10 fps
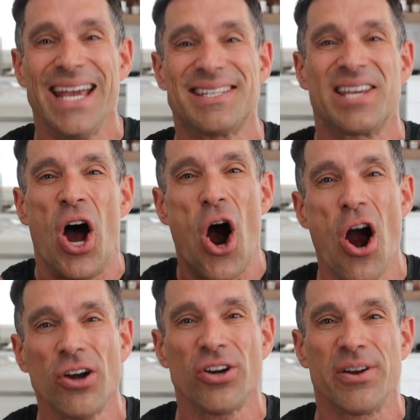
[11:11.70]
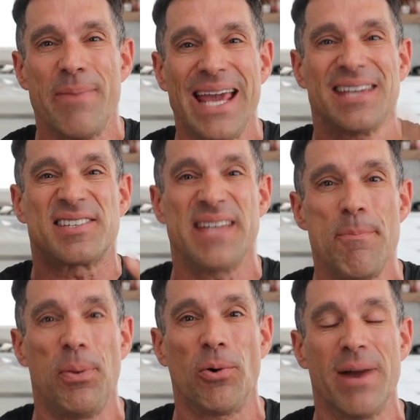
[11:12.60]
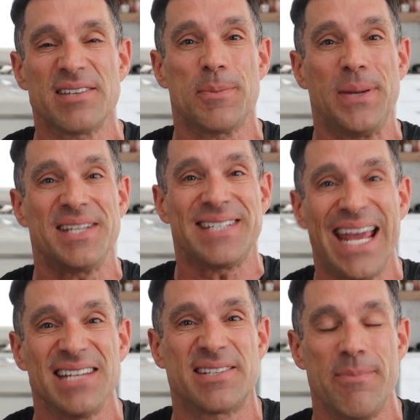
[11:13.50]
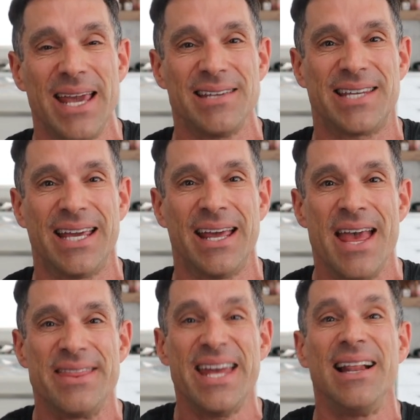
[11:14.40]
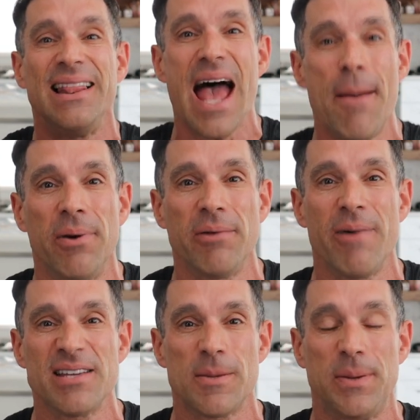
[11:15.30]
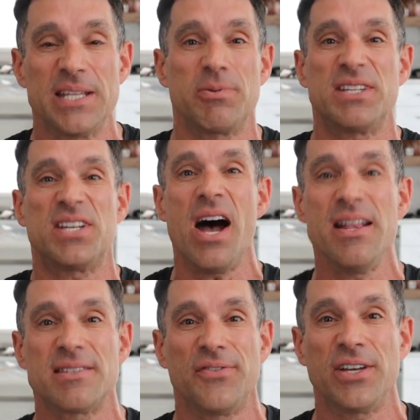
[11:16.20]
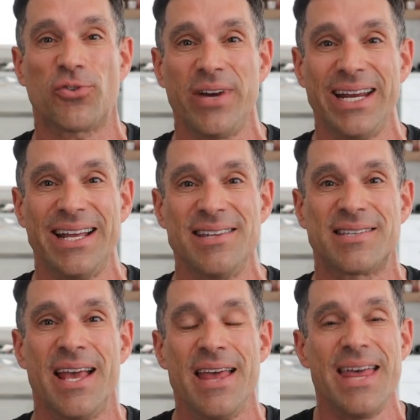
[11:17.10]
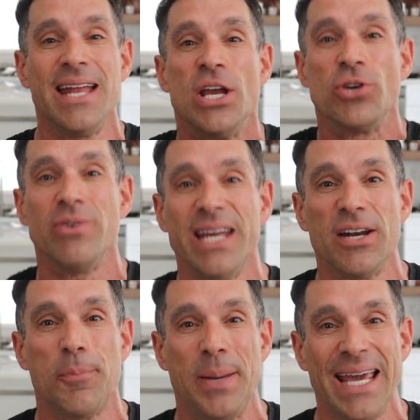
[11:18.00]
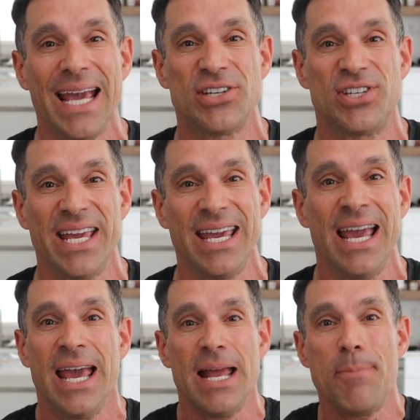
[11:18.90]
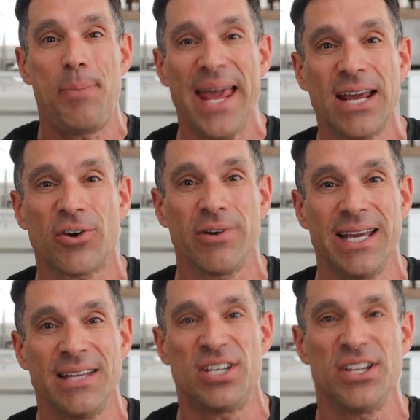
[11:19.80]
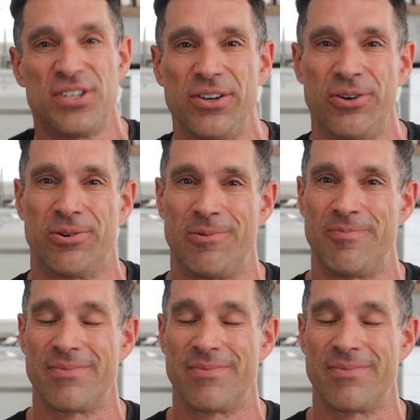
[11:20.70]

It's harder to make simple recipes taste amazing than elaborate recipes with tons of ingredients that you need a PhD in bakery to do.